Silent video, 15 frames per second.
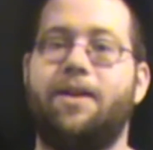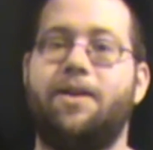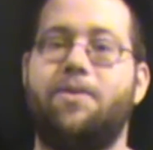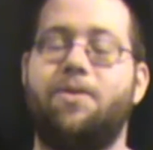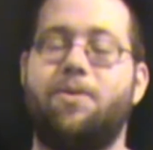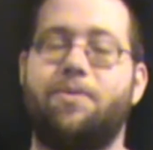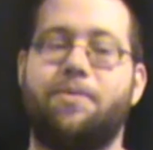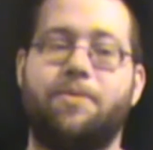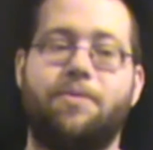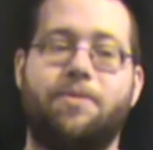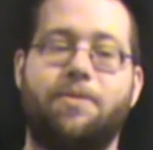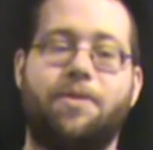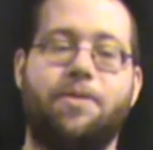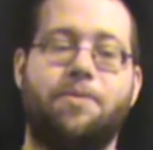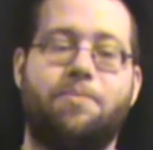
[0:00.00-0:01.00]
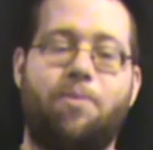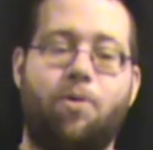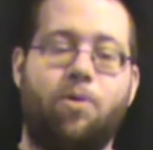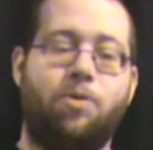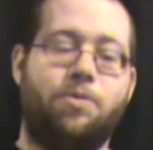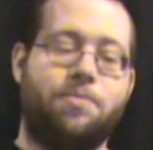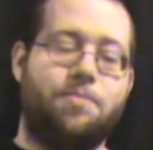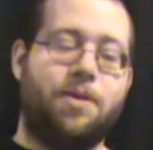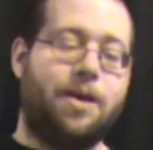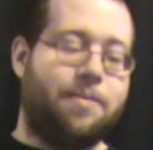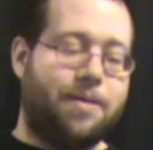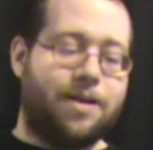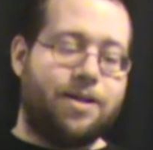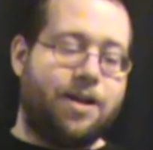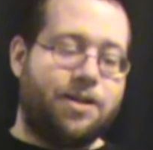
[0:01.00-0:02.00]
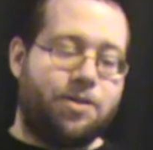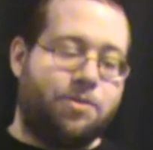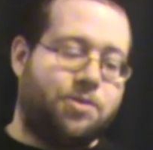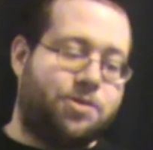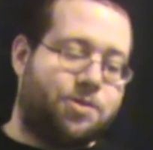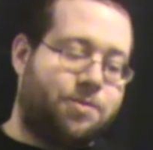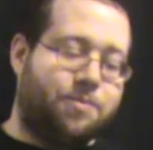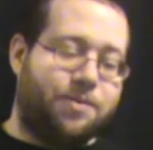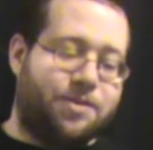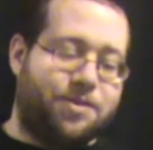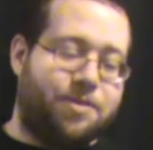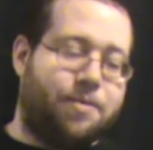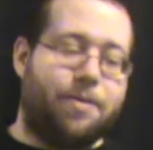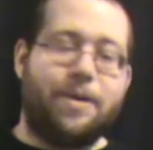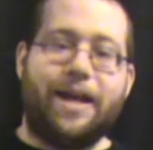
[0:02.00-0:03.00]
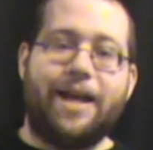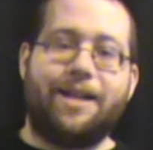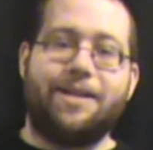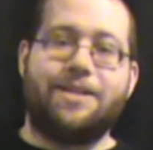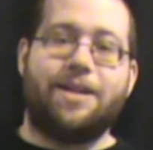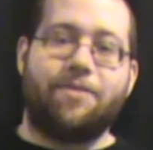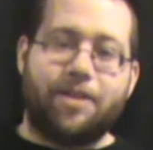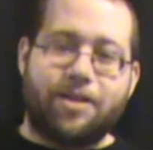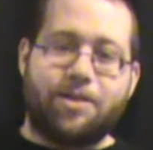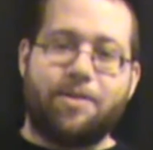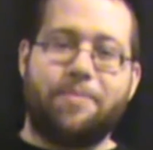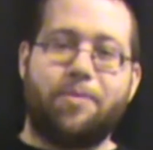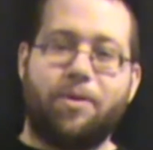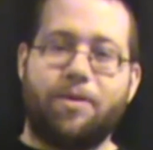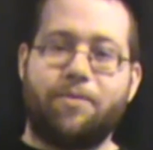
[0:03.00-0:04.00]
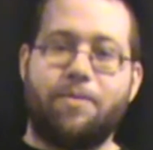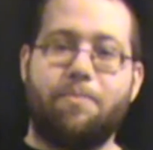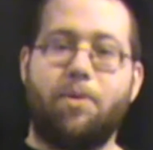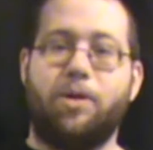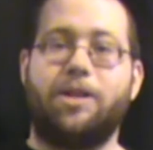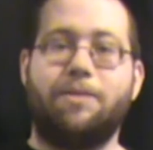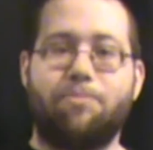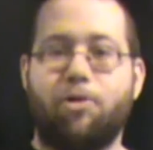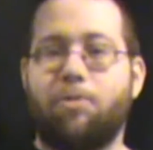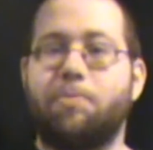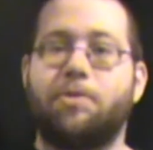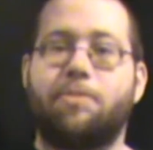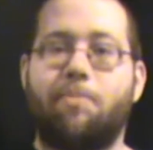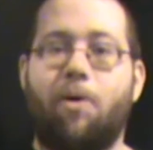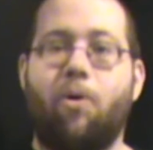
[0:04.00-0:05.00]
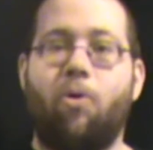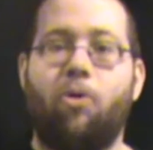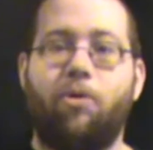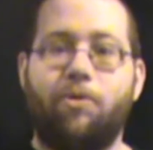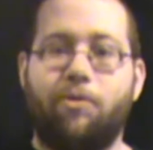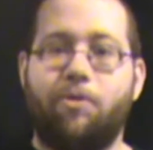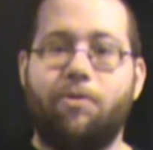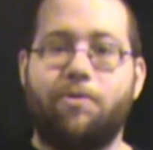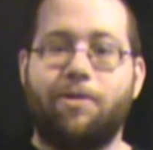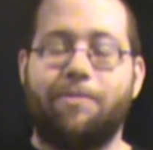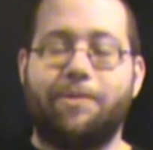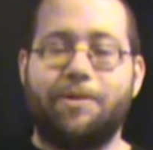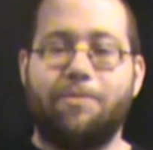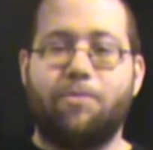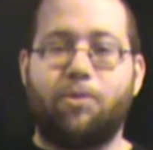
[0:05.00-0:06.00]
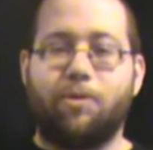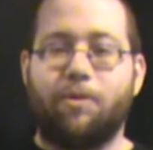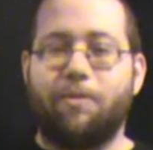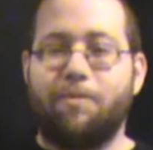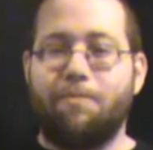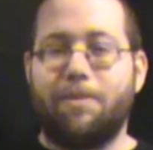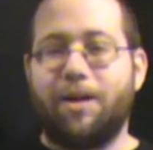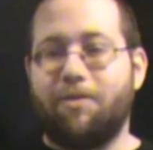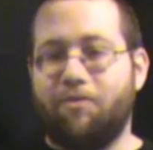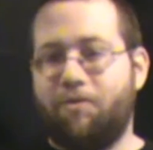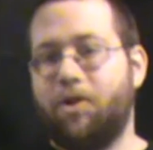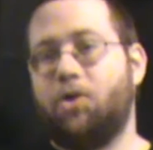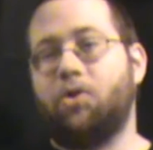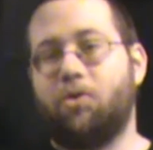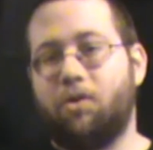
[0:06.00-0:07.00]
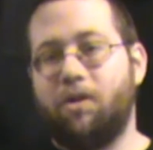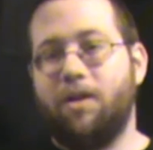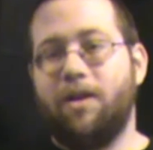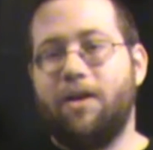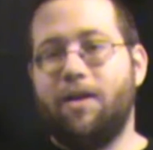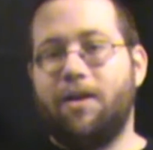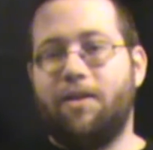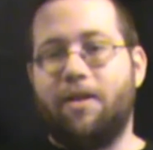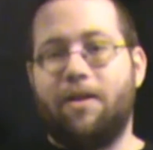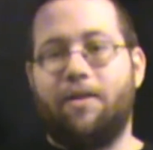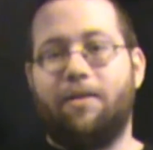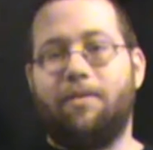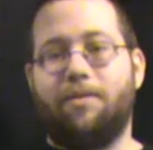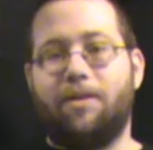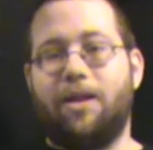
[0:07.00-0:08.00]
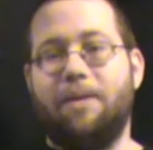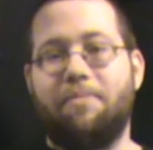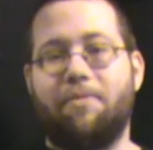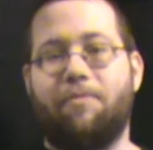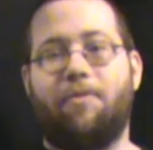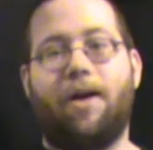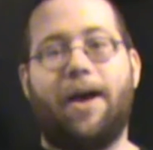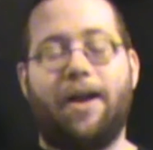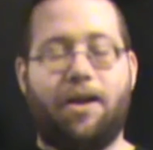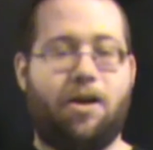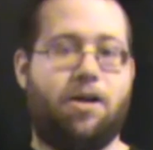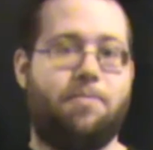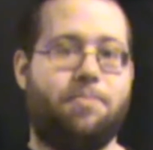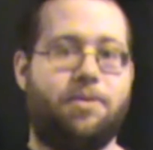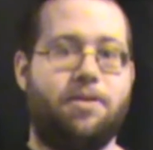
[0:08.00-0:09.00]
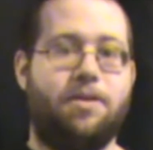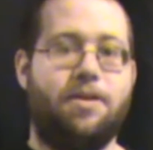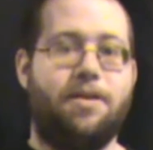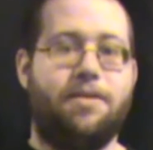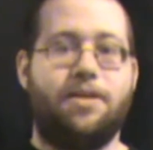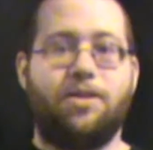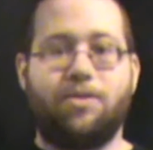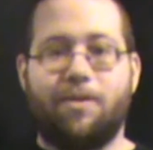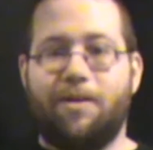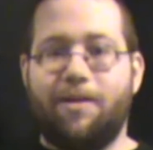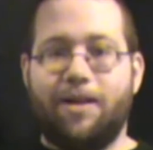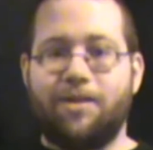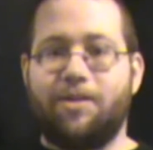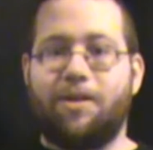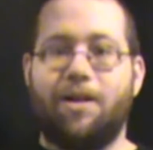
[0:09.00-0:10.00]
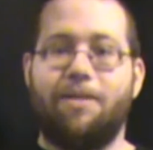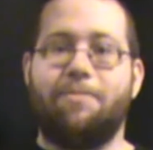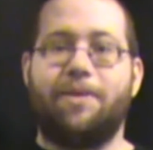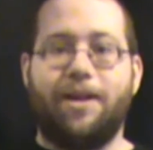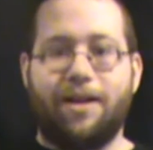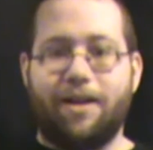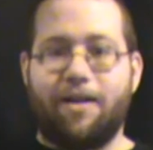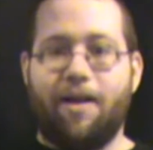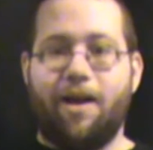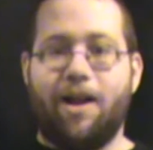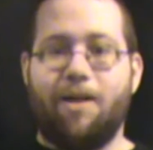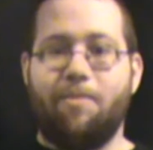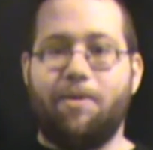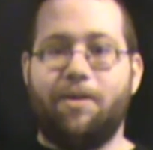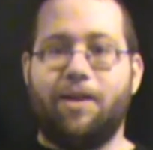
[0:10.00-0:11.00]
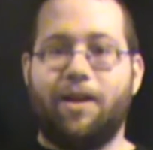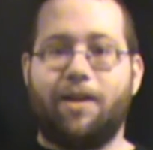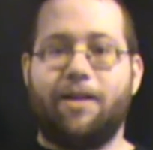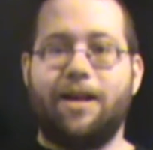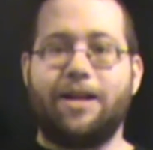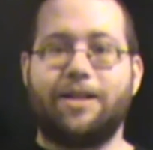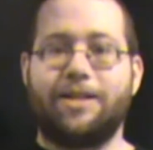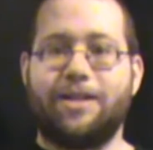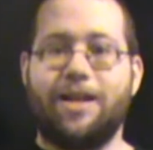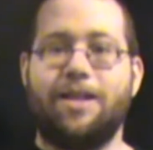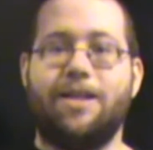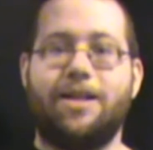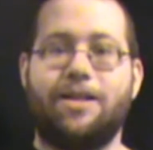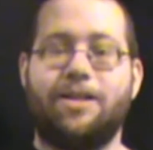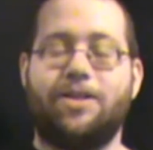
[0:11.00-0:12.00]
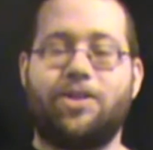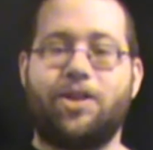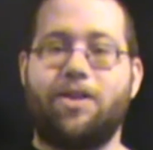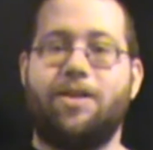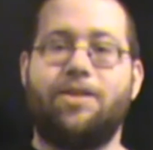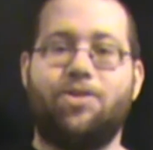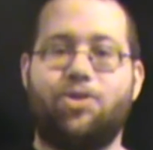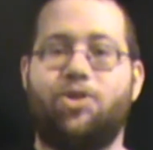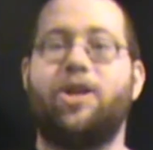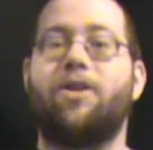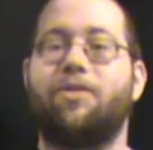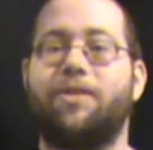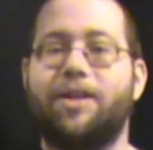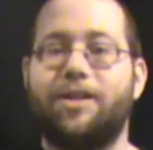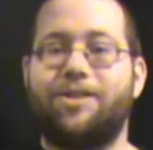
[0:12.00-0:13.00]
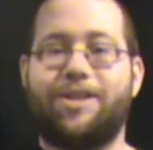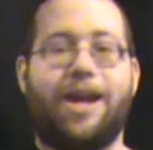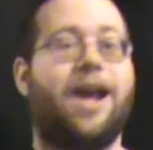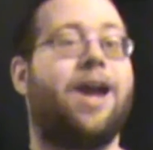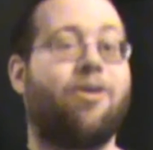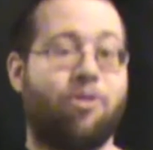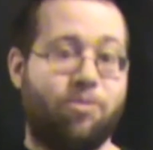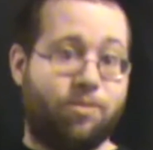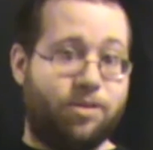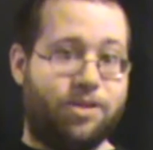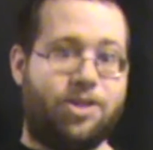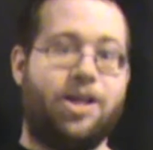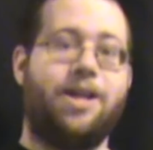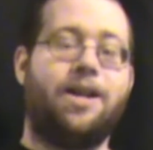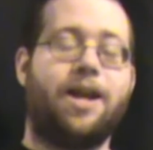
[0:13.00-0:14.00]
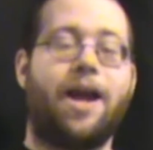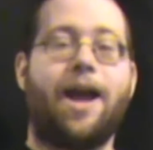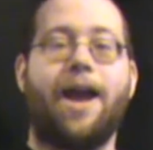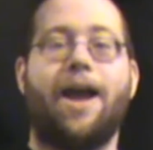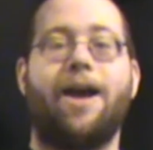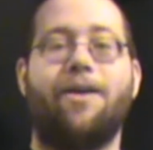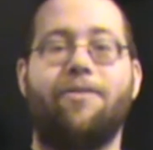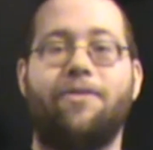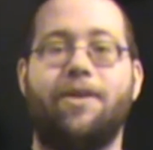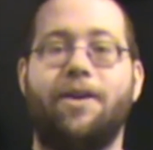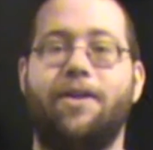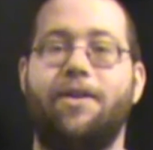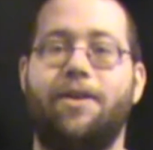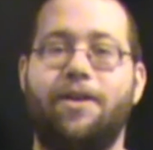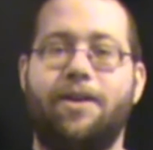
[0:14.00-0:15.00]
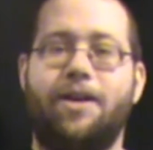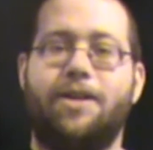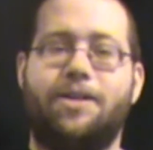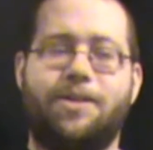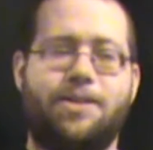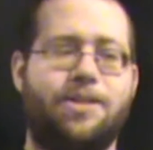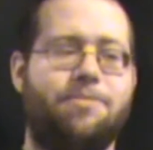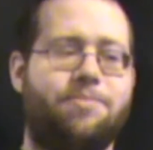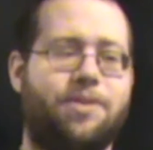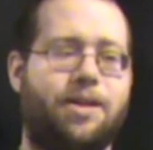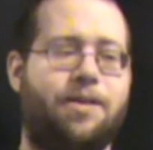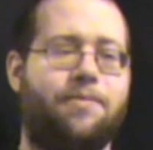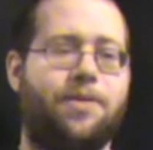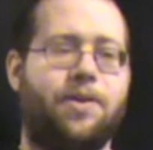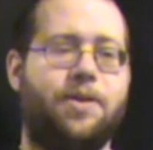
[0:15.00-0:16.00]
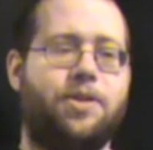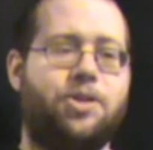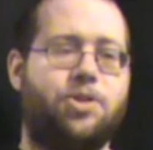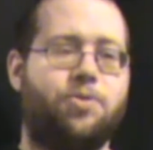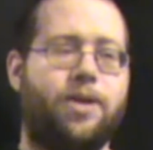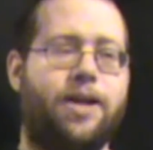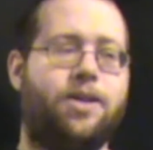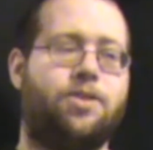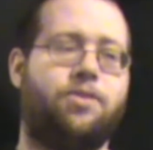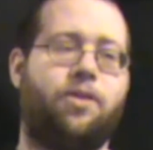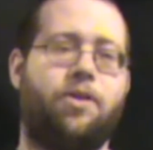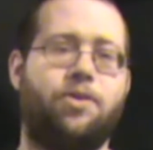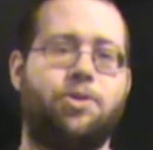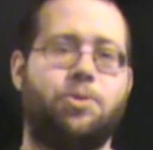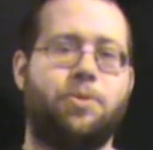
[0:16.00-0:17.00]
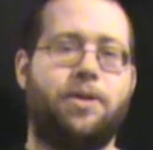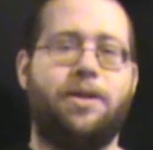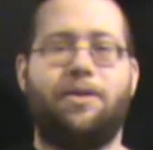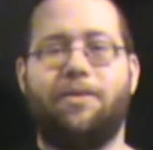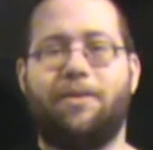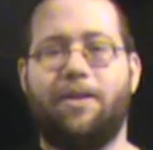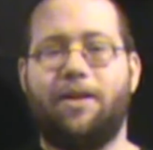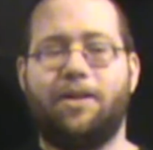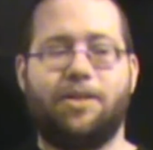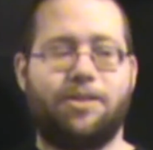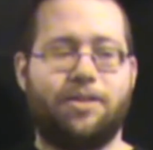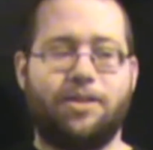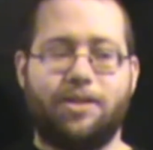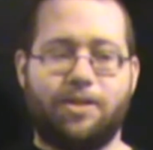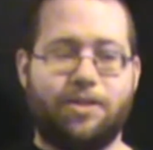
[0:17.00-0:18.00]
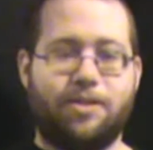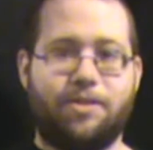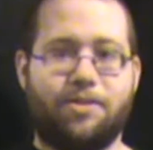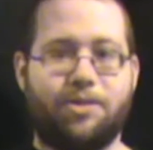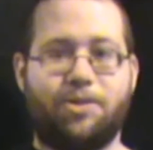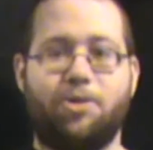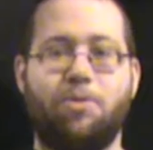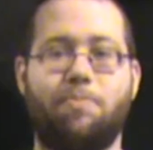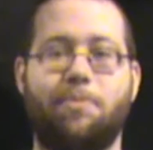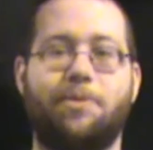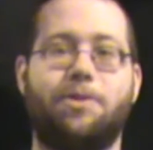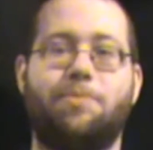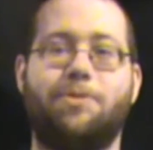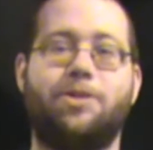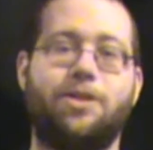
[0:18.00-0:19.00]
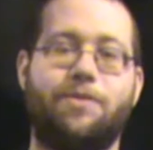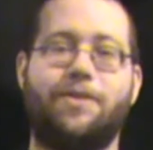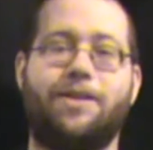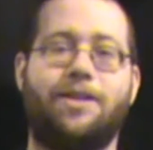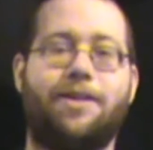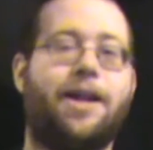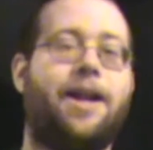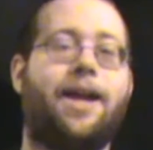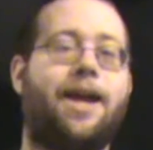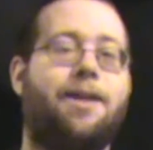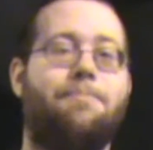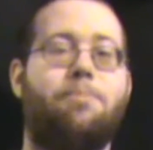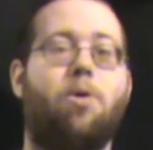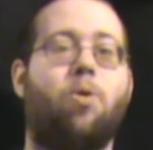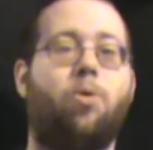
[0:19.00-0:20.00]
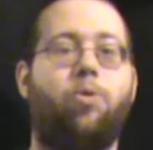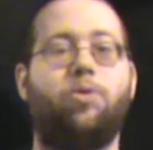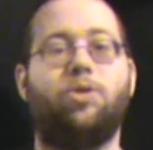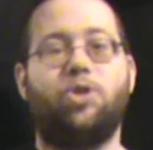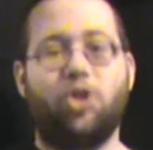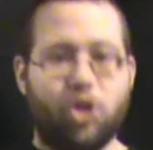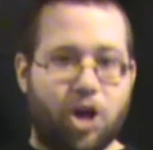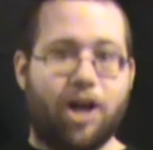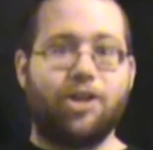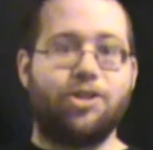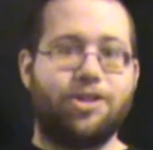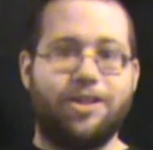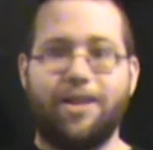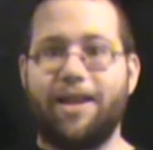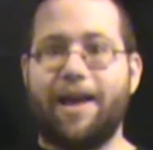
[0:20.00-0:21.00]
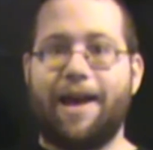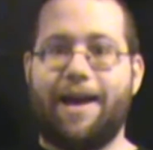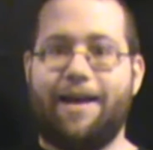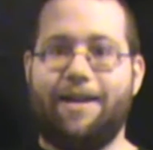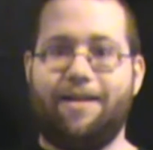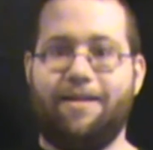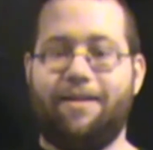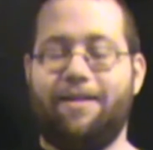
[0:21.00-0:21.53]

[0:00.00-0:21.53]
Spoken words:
There are other poles. I just don't see why we can't at least have like somewhat of a multi-purpose pole and do something more beneficial than keep a flag up. That's all I'm getting at. I mean, like, not to say that's necessarily a terrible thing to have. It just seems like a very strange luxury and it's just super specific to dedicate a pole just to that.